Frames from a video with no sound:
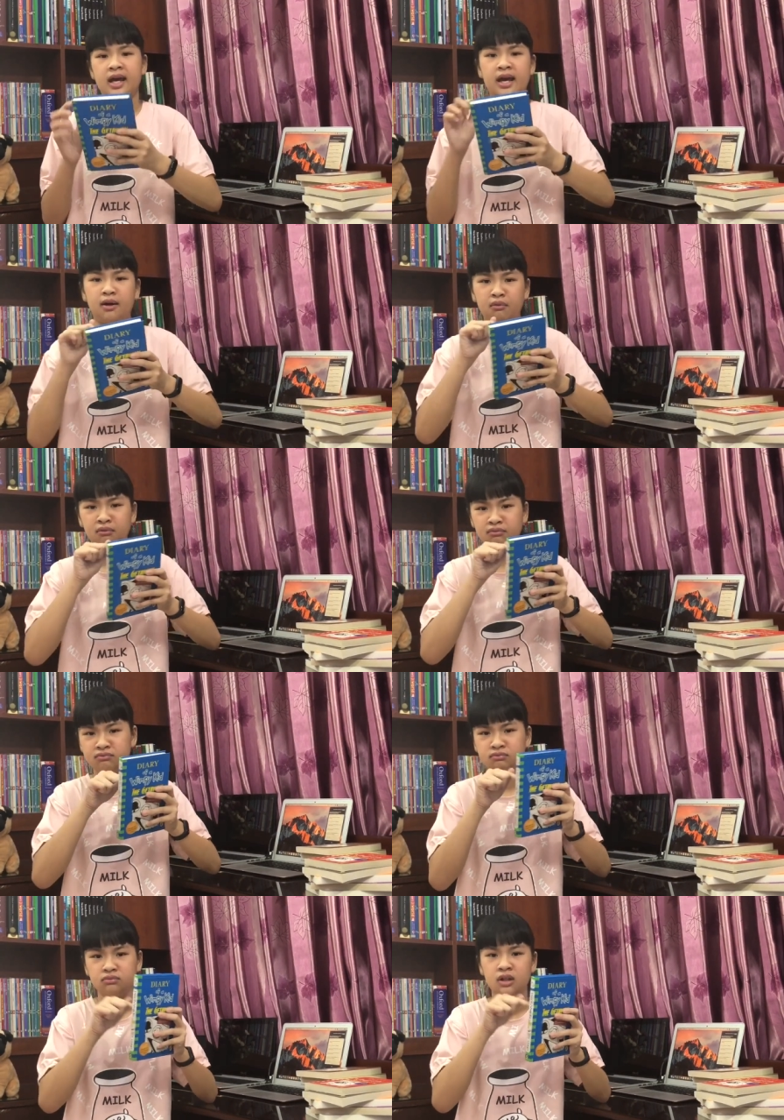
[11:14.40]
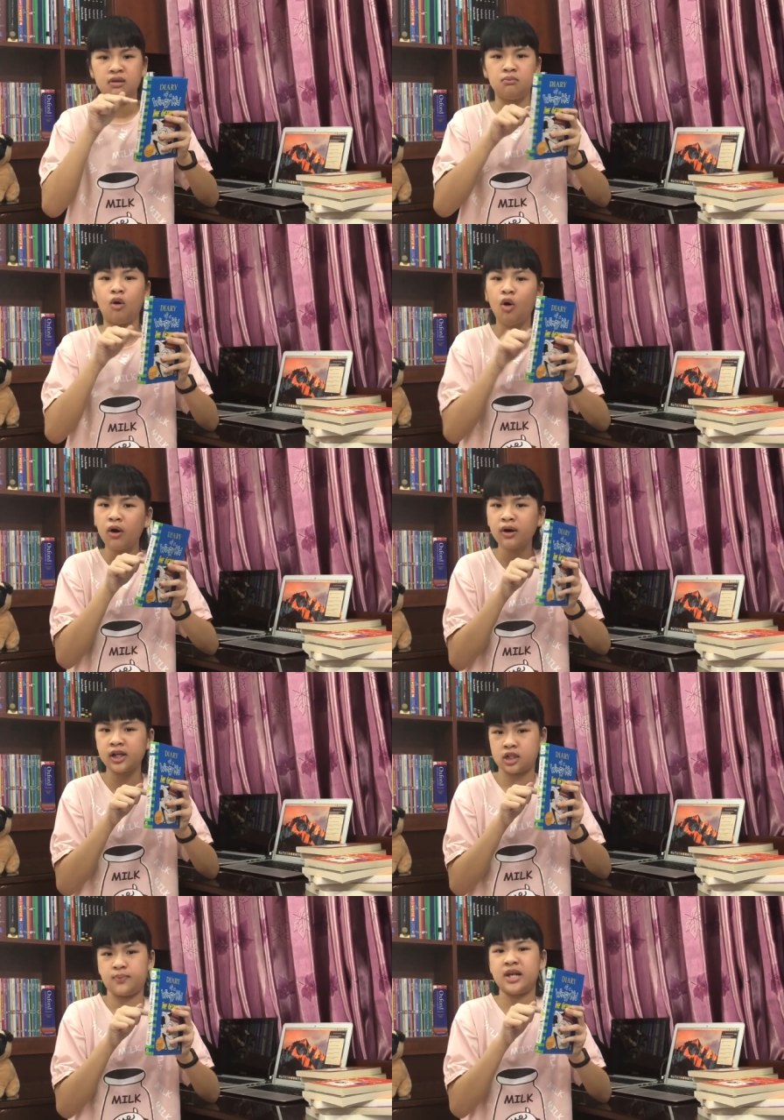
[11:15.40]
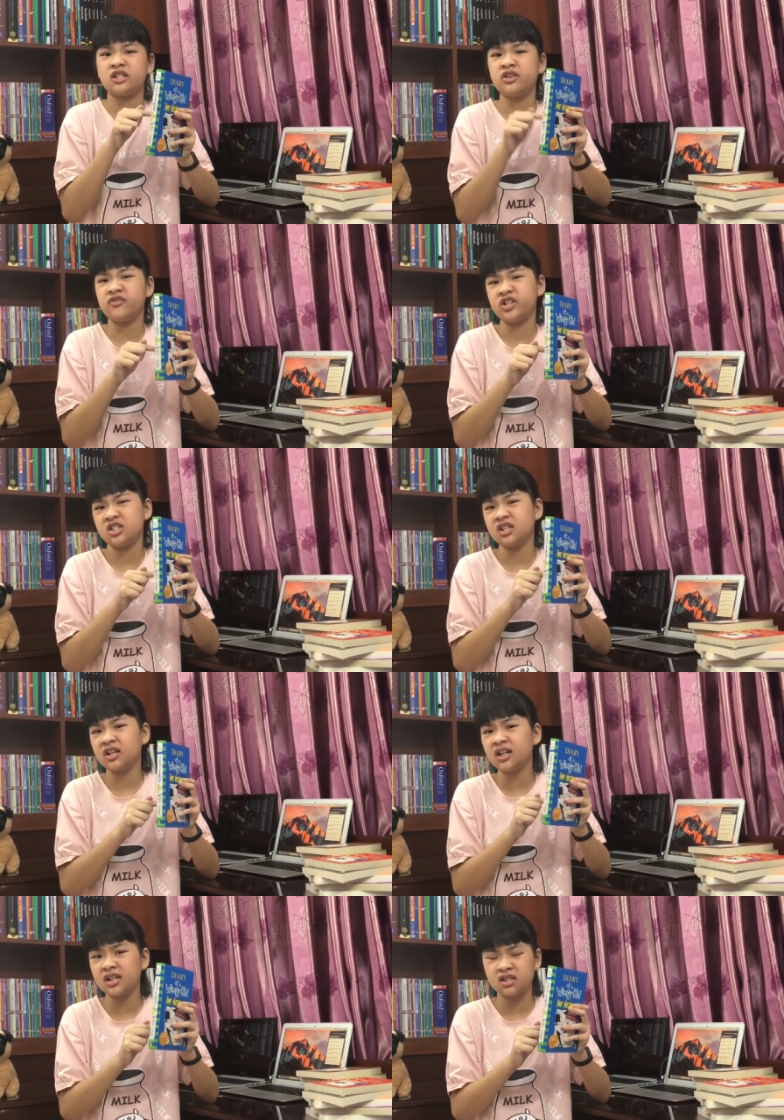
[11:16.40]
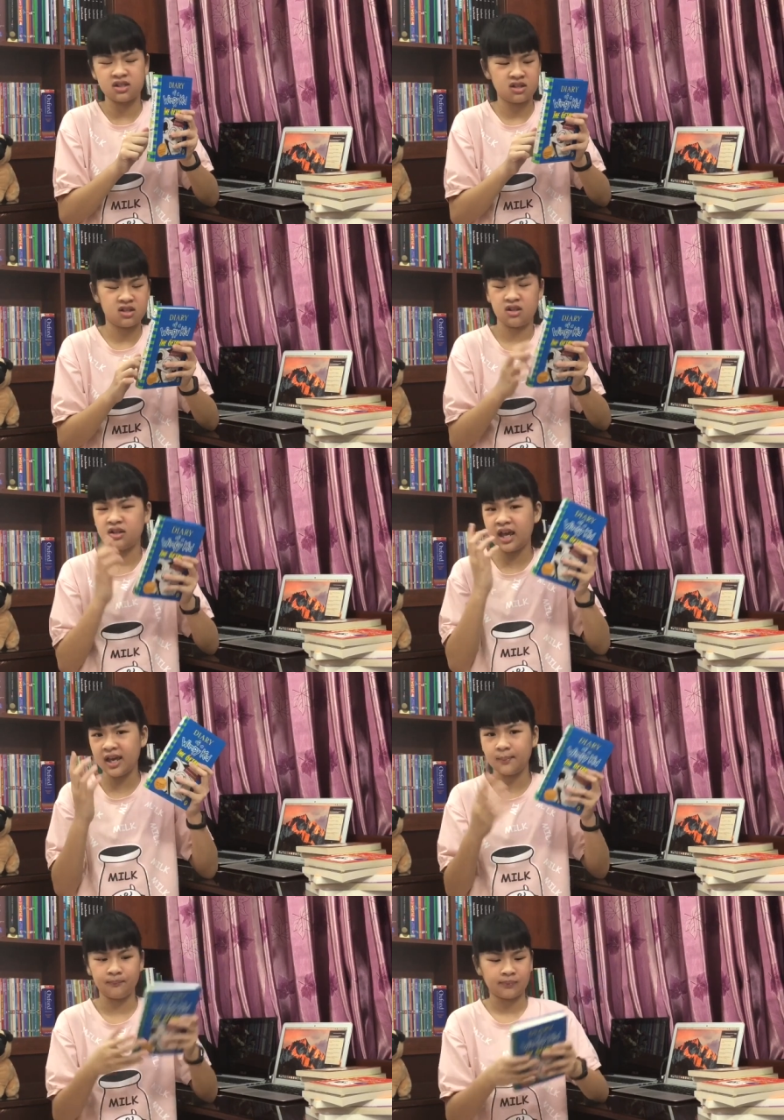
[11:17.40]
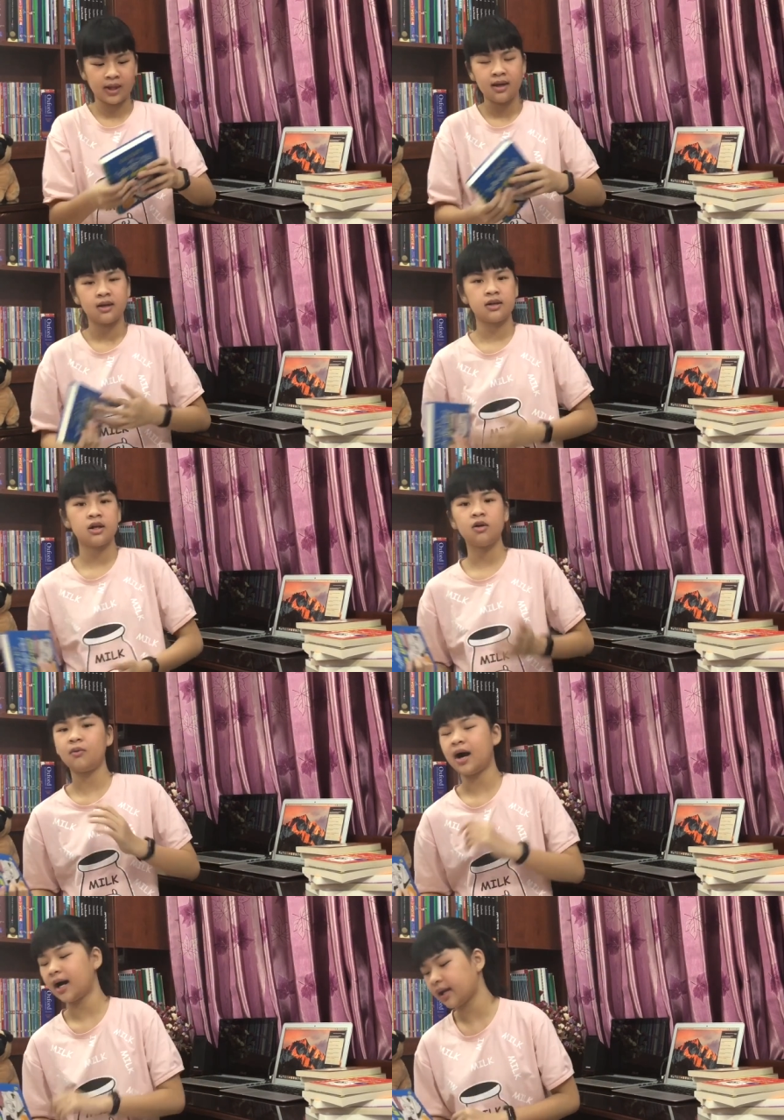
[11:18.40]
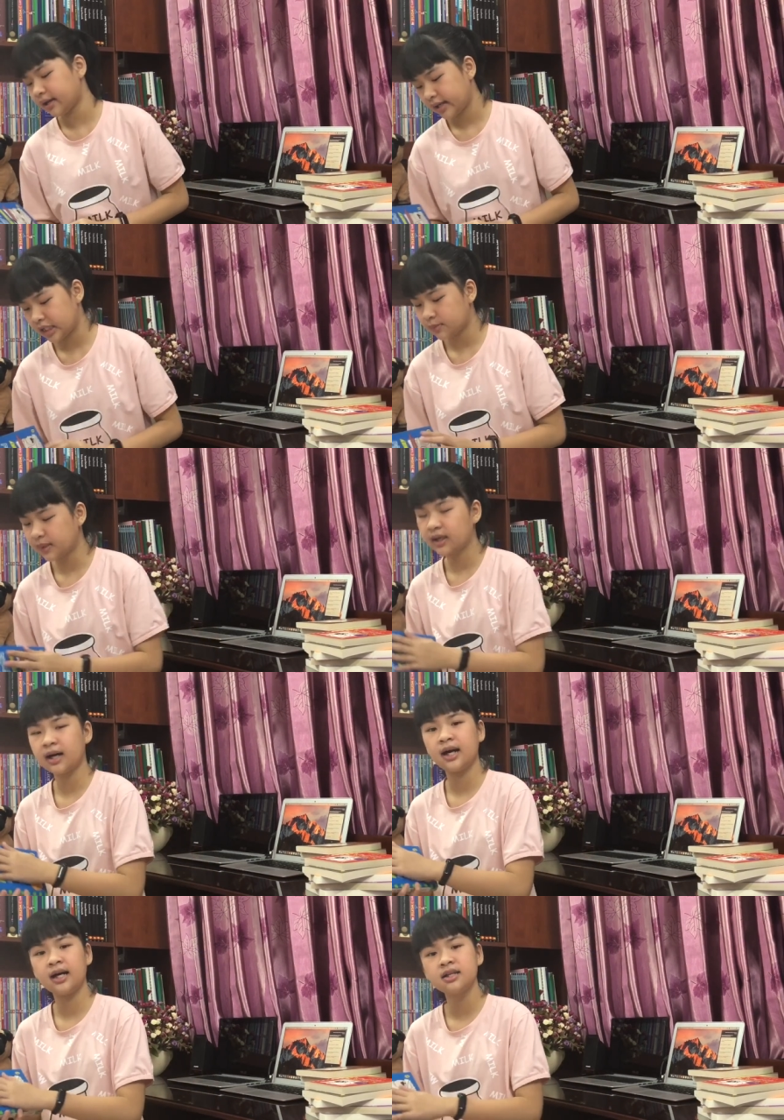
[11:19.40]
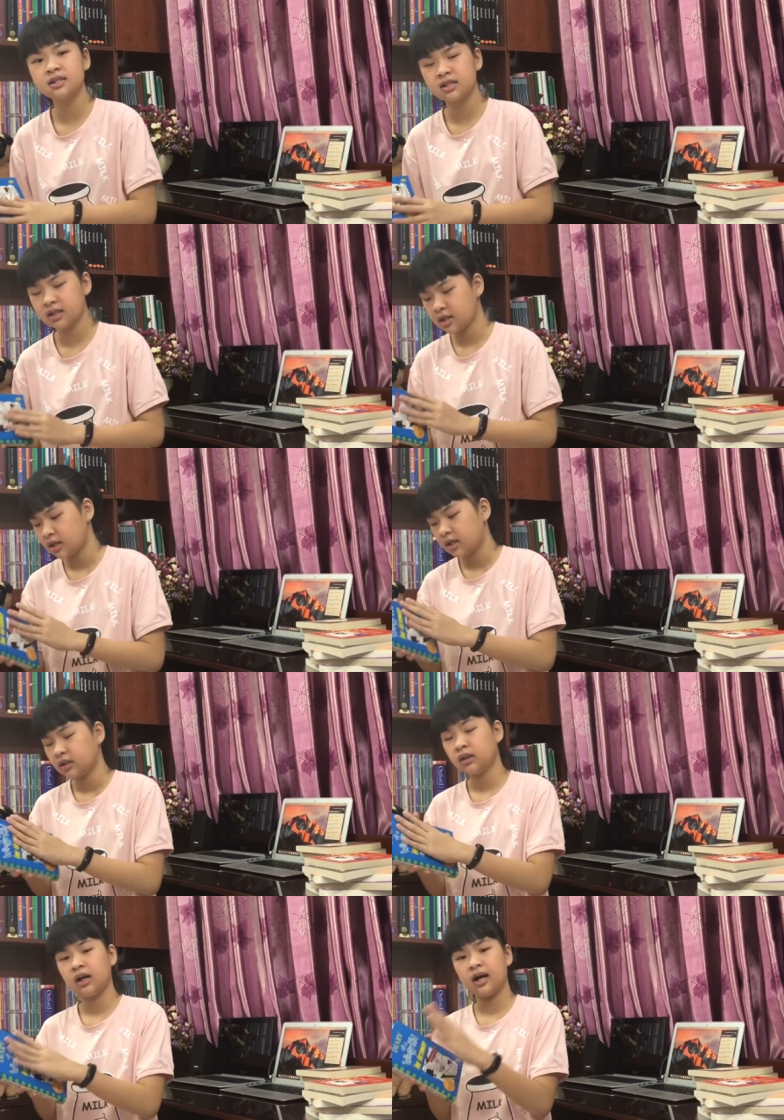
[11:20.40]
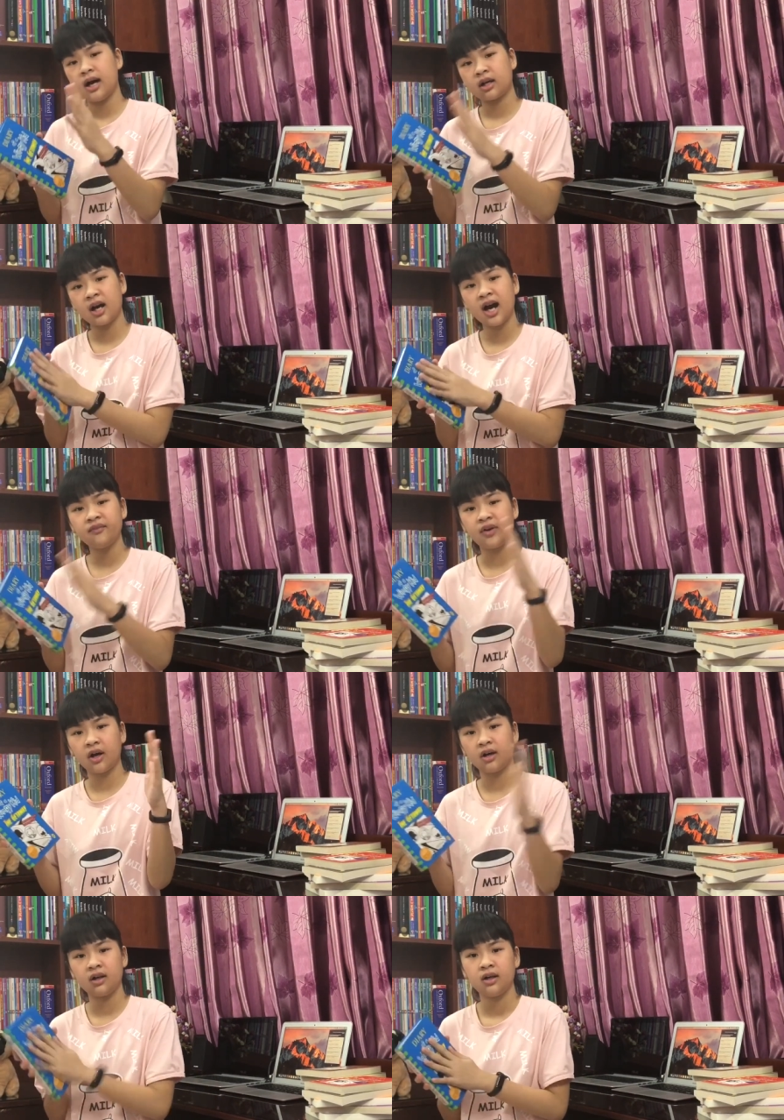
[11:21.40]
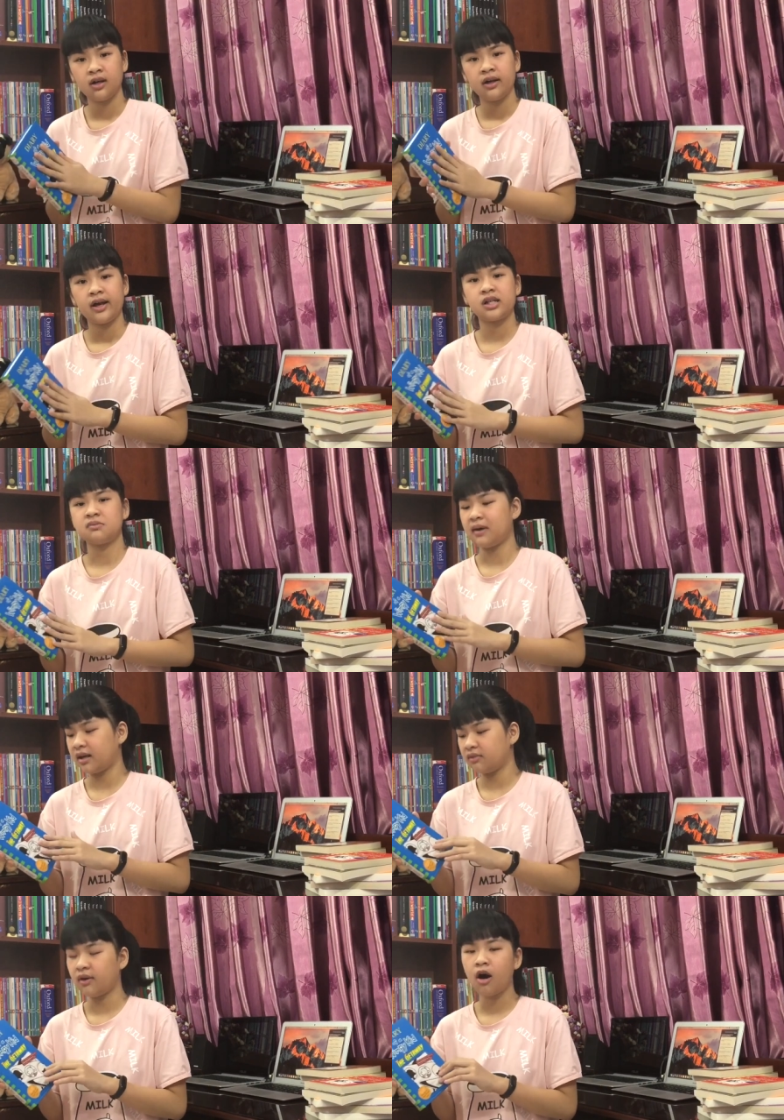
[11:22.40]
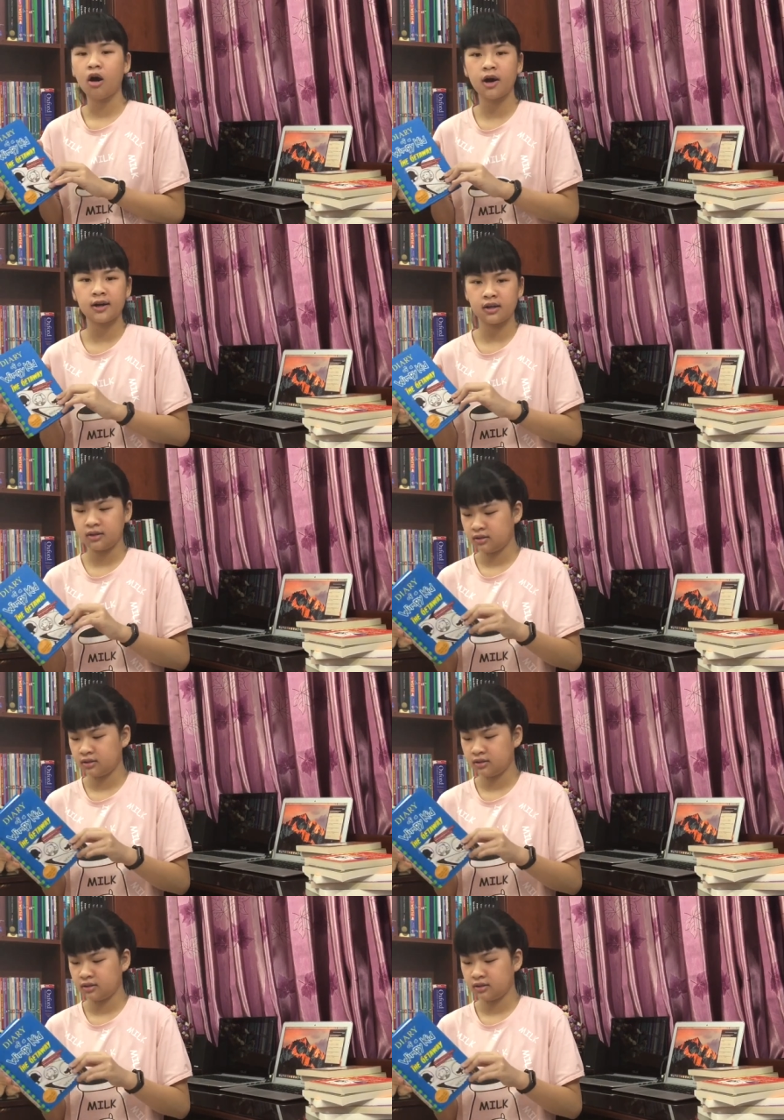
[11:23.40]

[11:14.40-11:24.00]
how more expensive this thing is damn you know why it's because the cover is made of hard